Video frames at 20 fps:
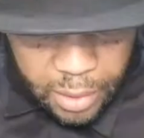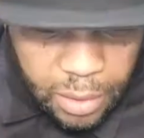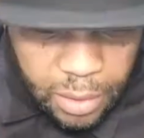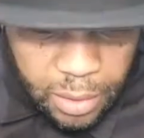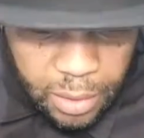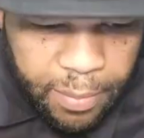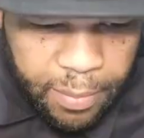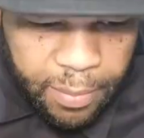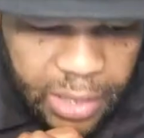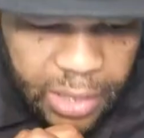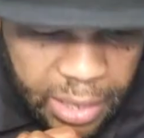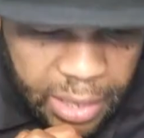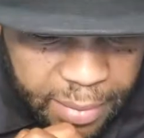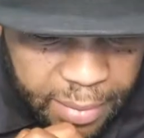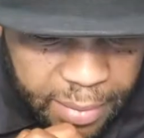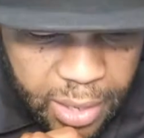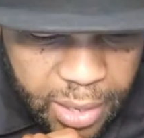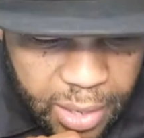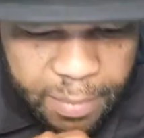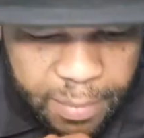Let
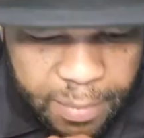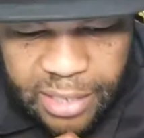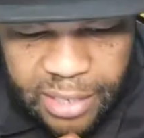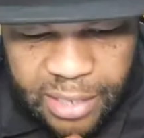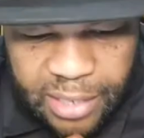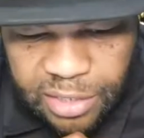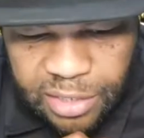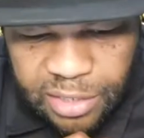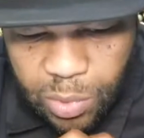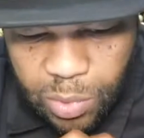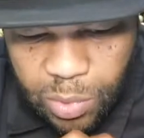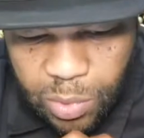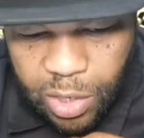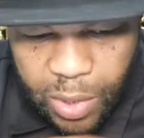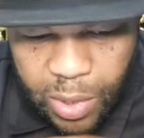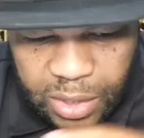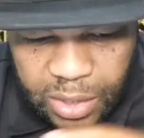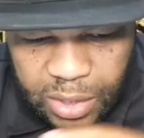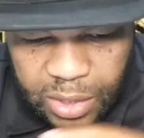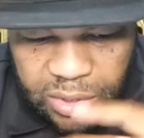me ask you one
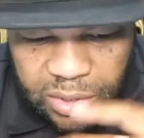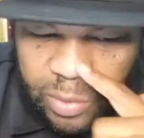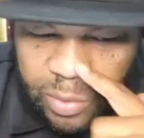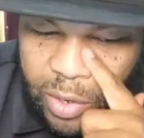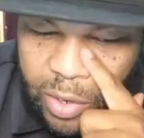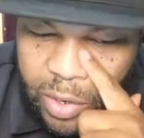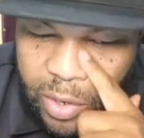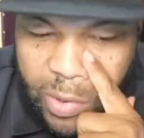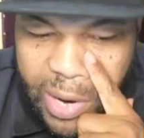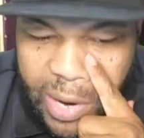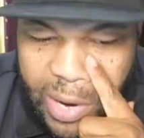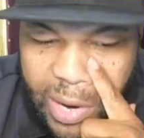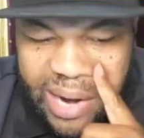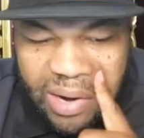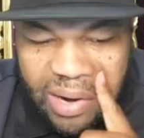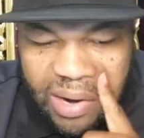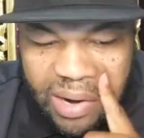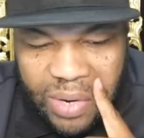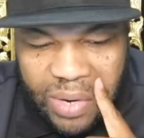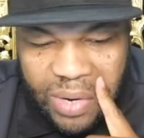question, and we're gonna ride out on
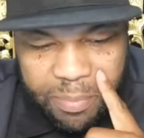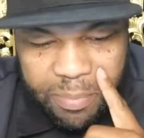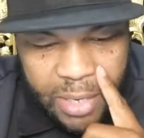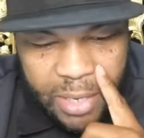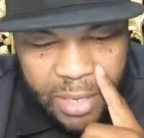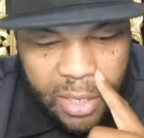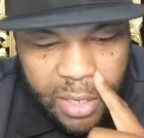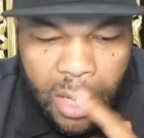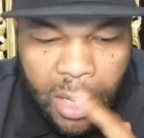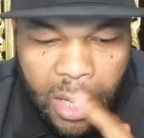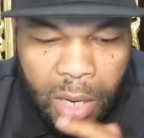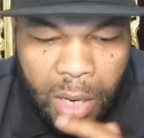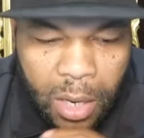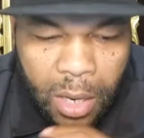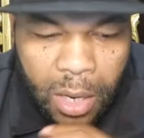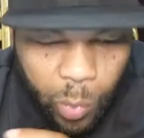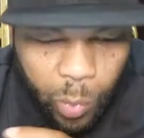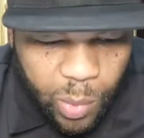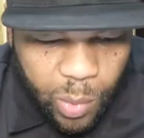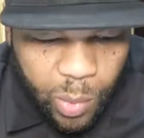that minute.
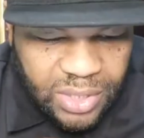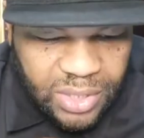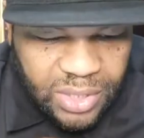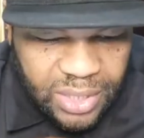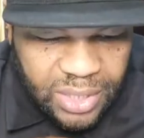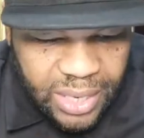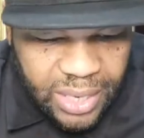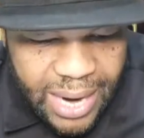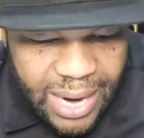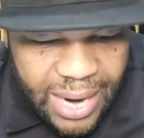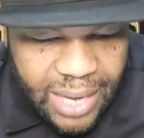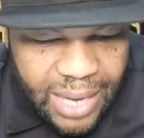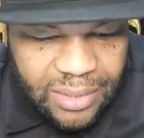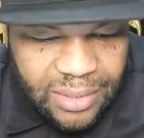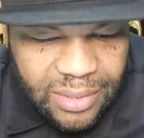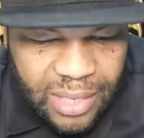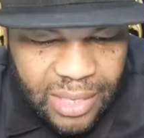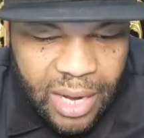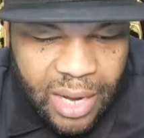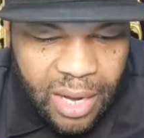When was the last
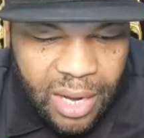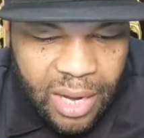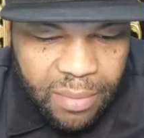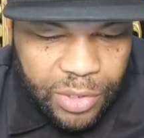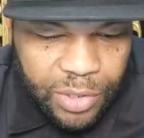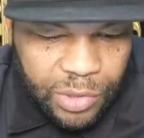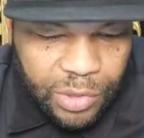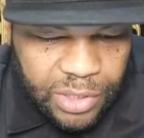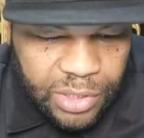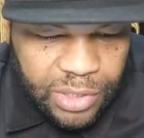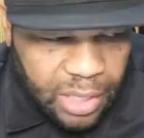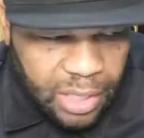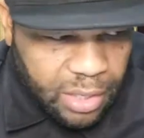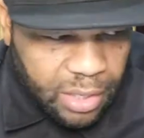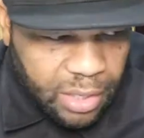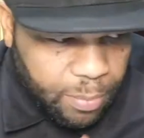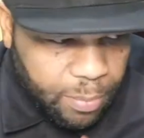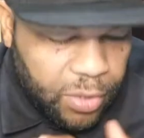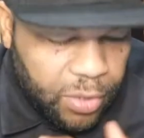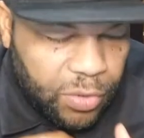time you
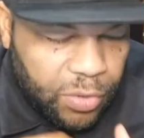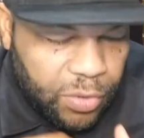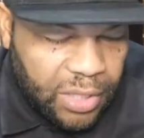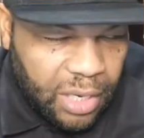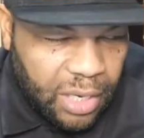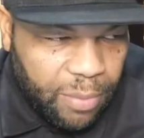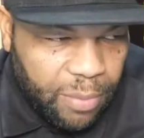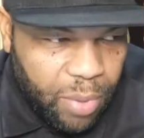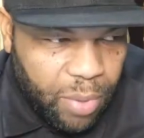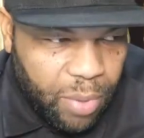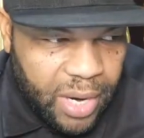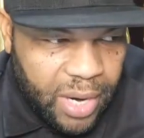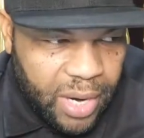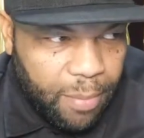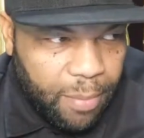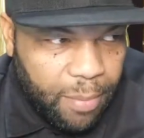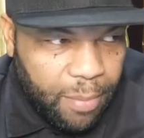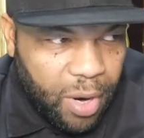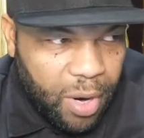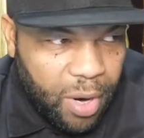celebrated a
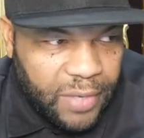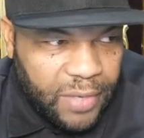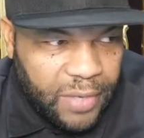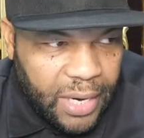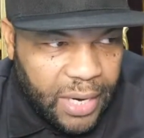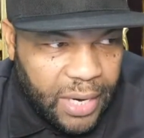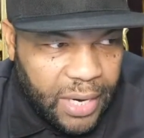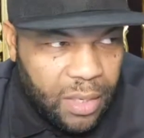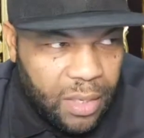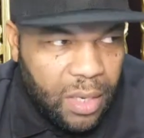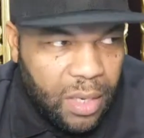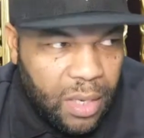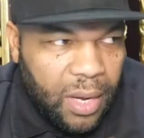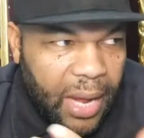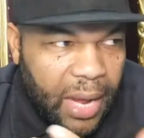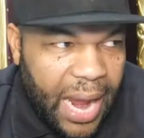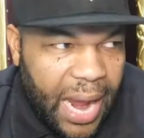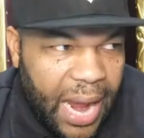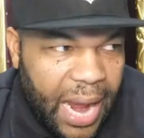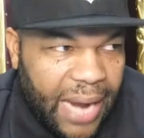birthday
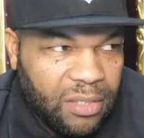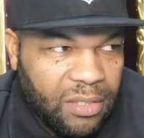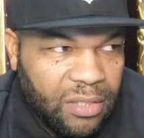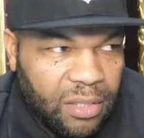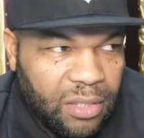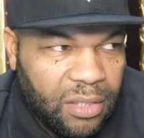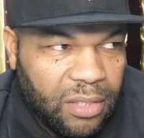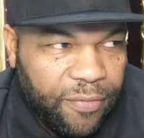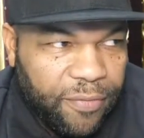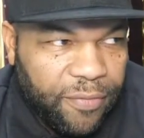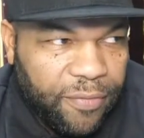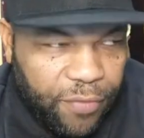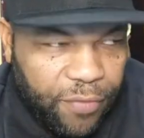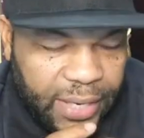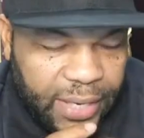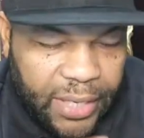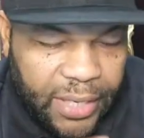actually free?